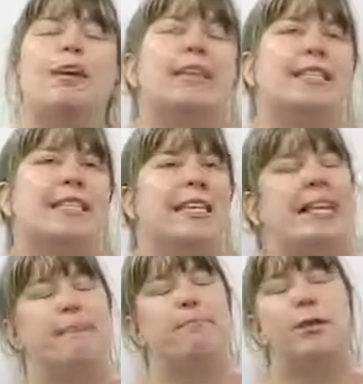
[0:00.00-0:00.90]
week's
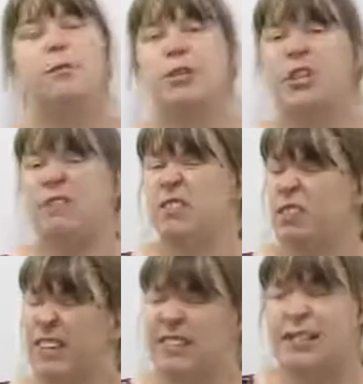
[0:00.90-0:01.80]
theme, which I'm
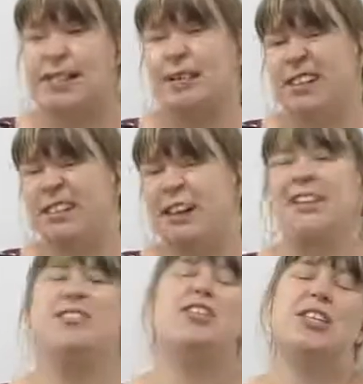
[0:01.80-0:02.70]
going to tell you
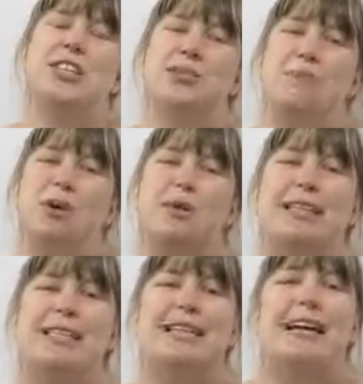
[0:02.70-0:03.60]
in just a
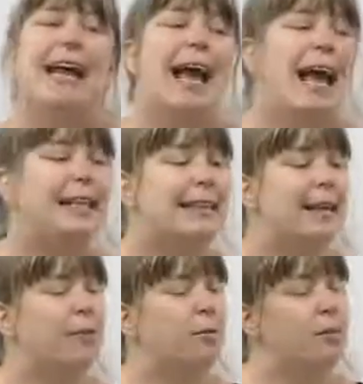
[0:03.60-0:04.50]
moment. And
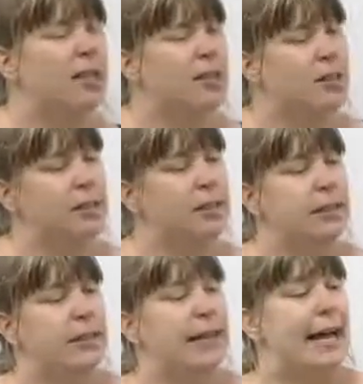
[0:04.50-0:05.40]
then for the
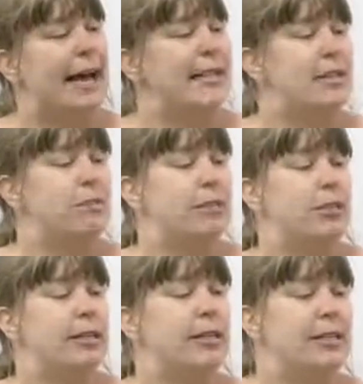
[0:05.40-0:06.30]
third class,
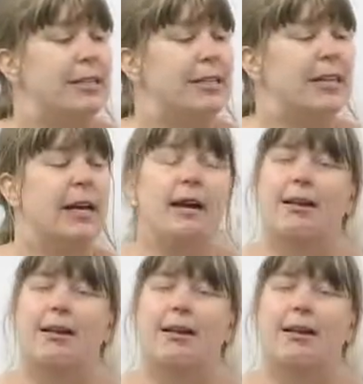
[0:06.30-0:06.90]
which is